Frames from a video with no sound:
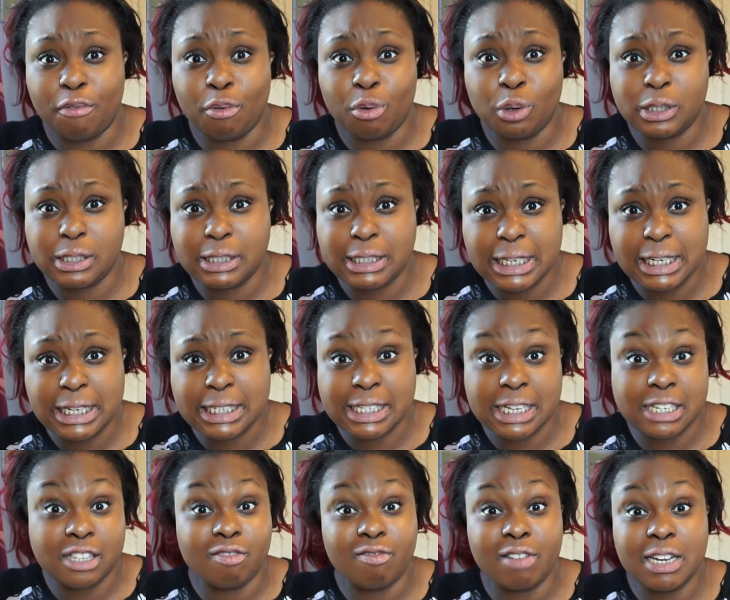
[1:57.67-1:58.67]
4 C's
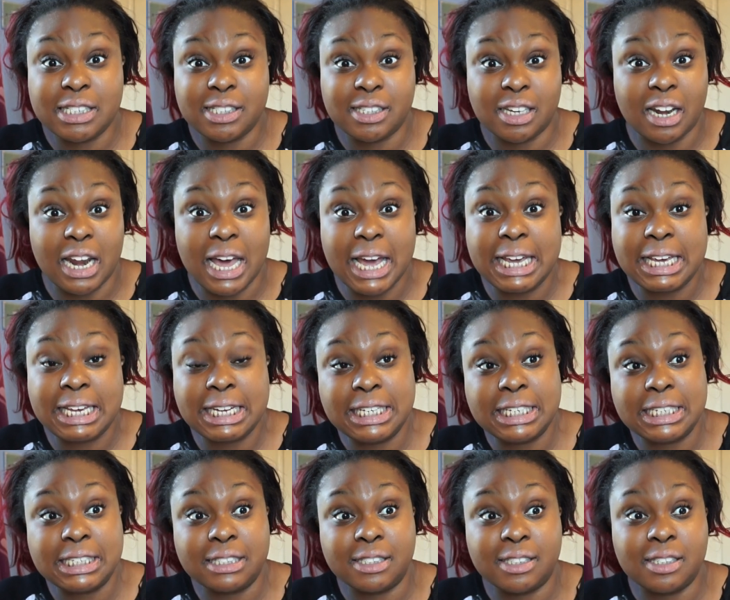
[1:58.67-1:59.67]
and the rest are like
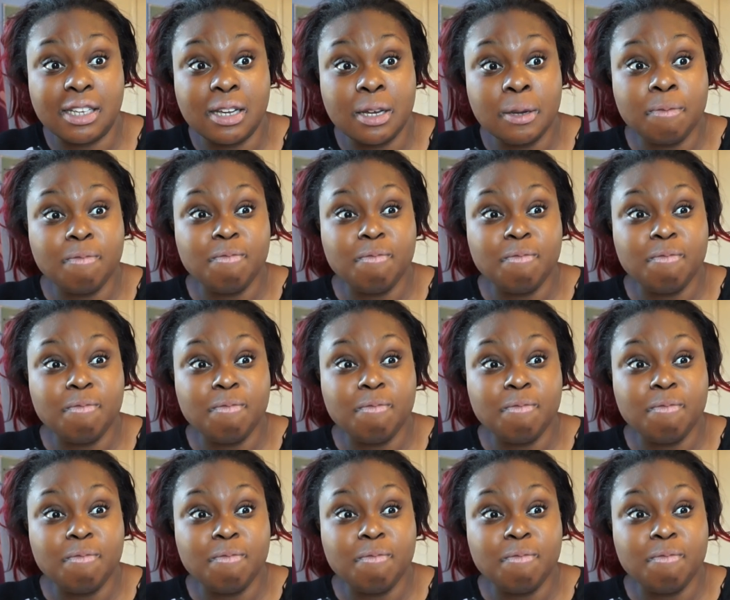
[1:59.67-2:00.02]
E's,